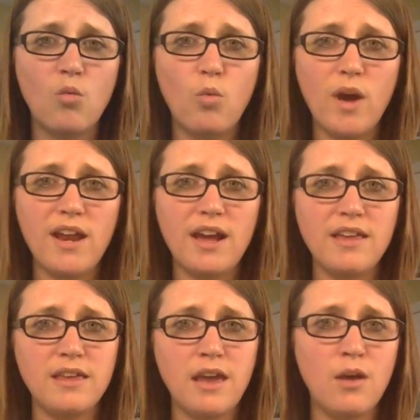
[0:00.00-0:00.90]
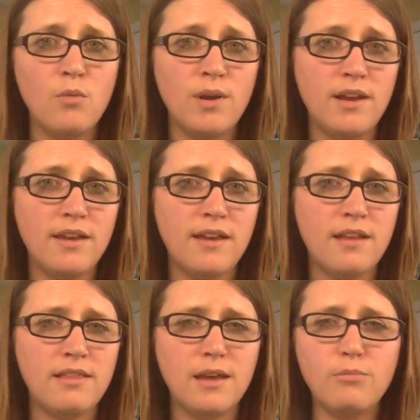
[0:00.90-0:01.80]
what I get when I
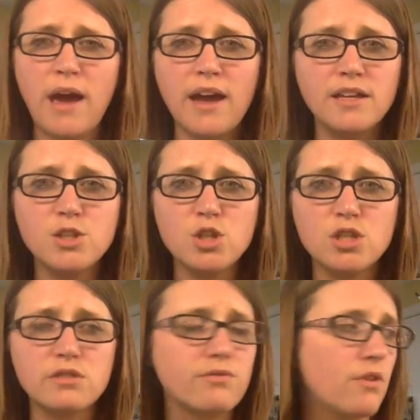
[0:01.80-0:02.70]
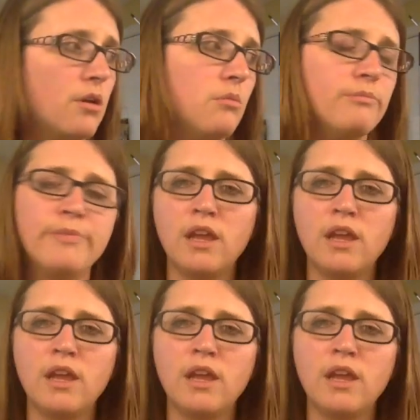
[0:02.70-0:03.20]
get like packages from